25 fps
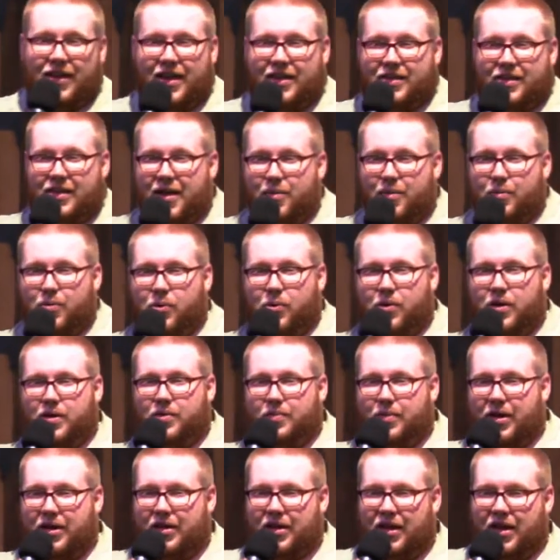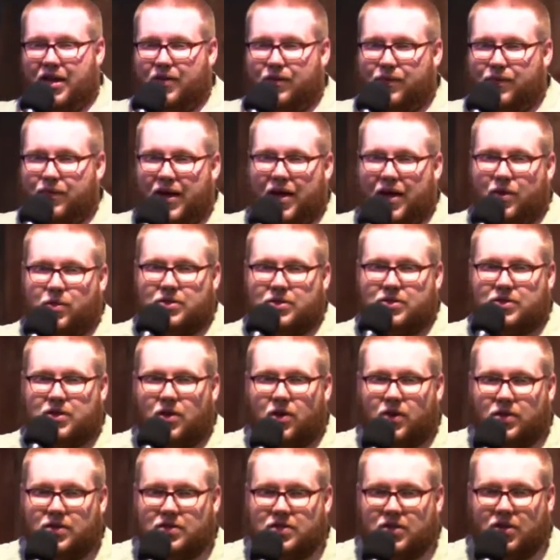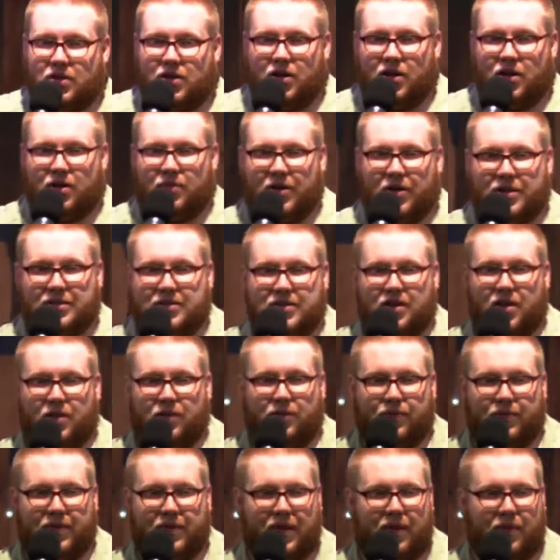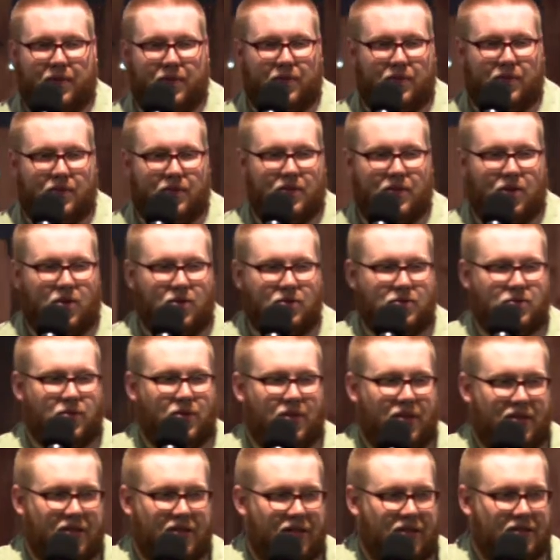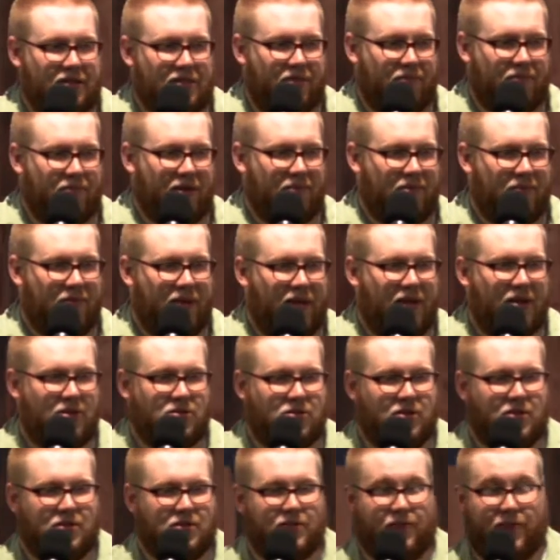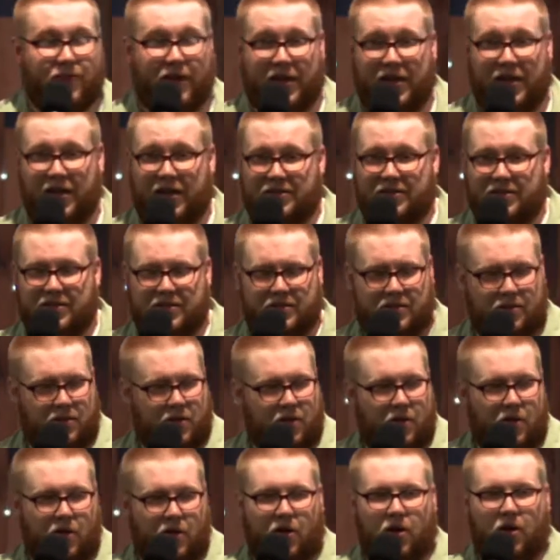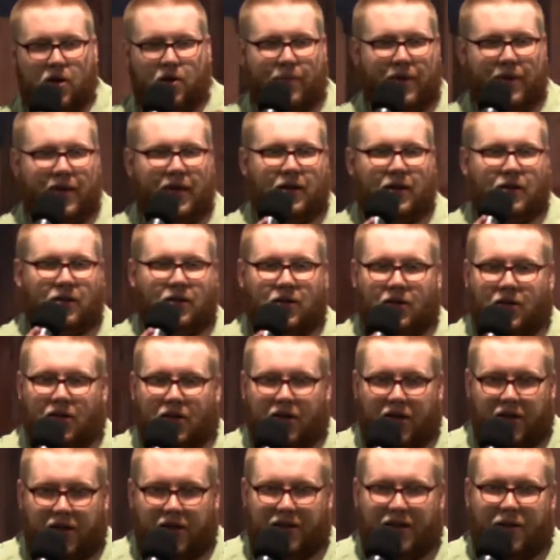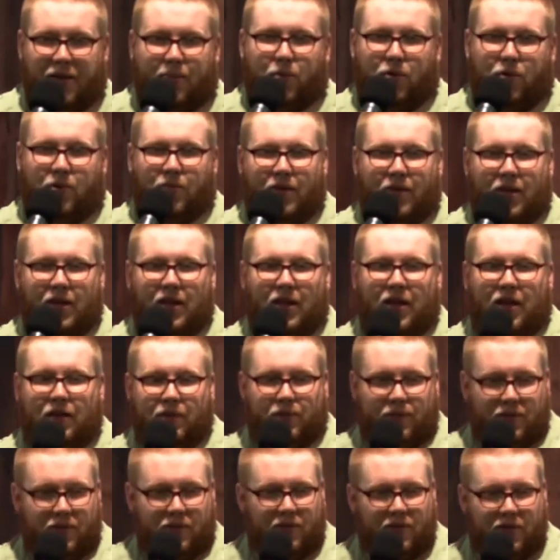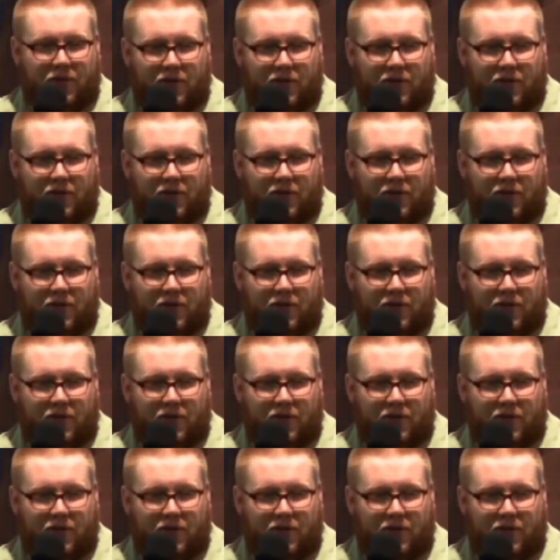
at that point in my life, I was so insecure in myself that those were the things that made me anxious. Finances, oh man, at that point in my life,